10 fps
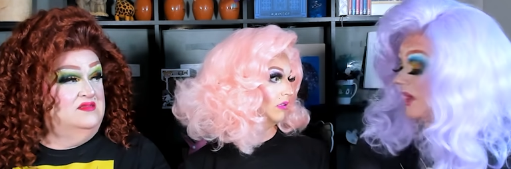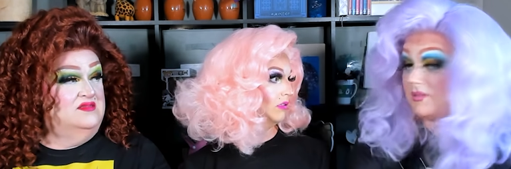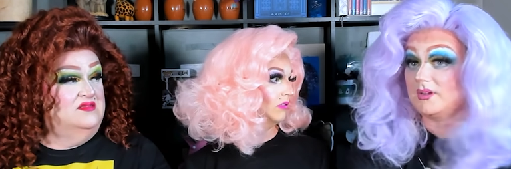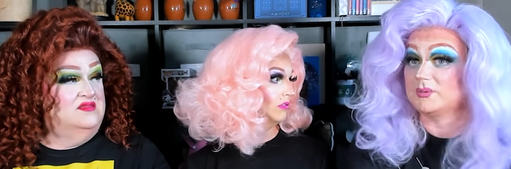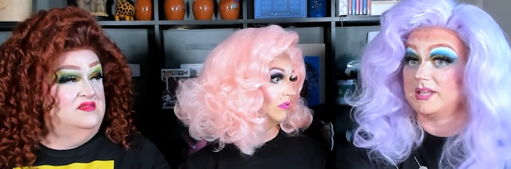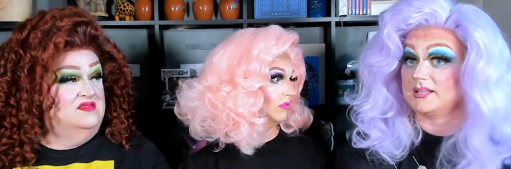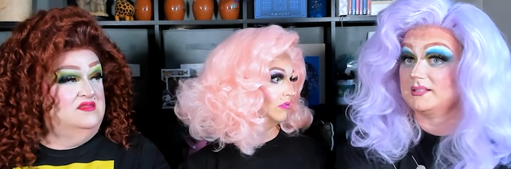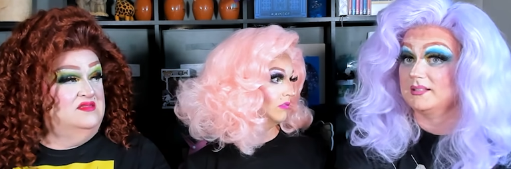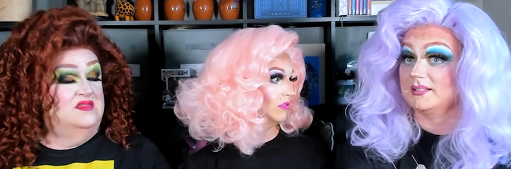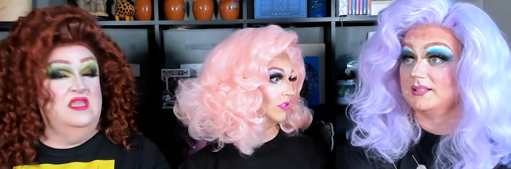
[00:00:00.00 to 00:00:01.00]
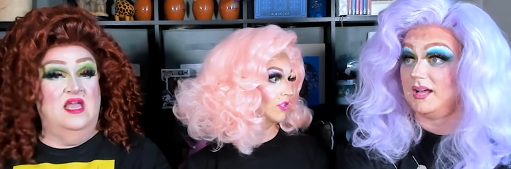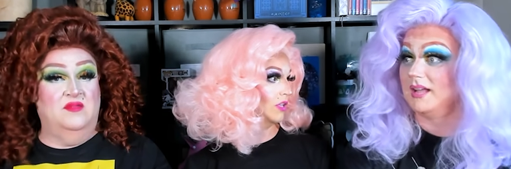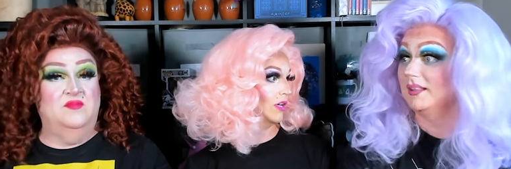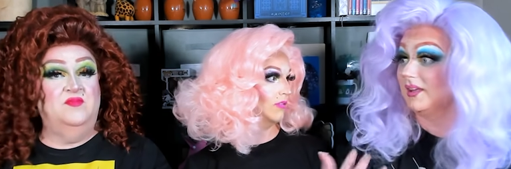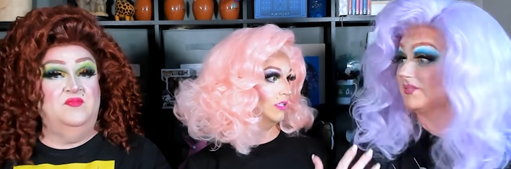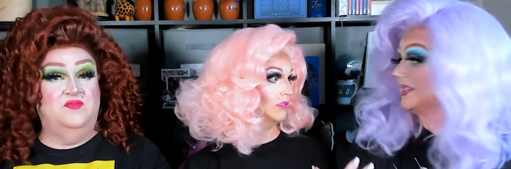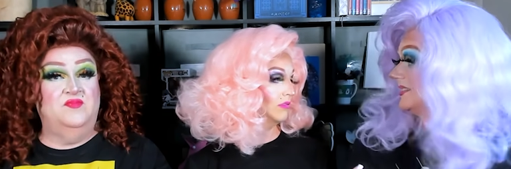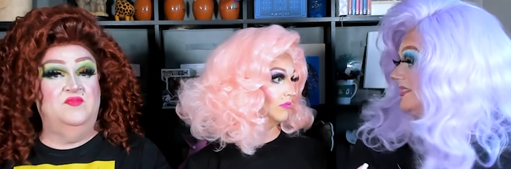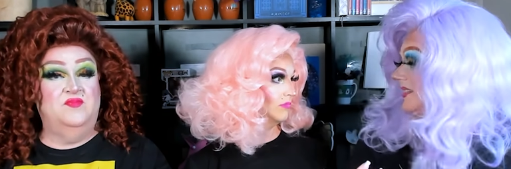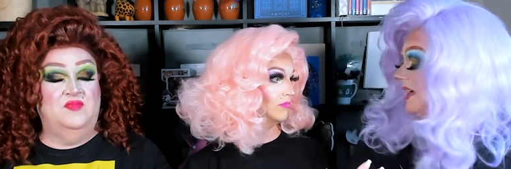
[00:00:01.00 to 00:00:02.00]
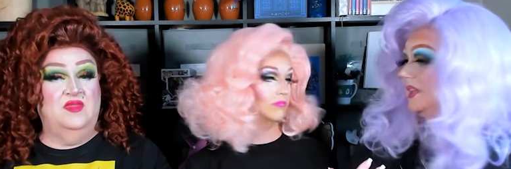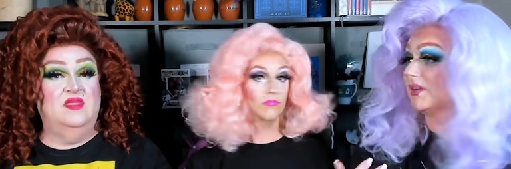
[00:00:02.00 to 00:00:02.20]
Speaker 1: I thought it was excellent. Yeah. I, I loved it. it.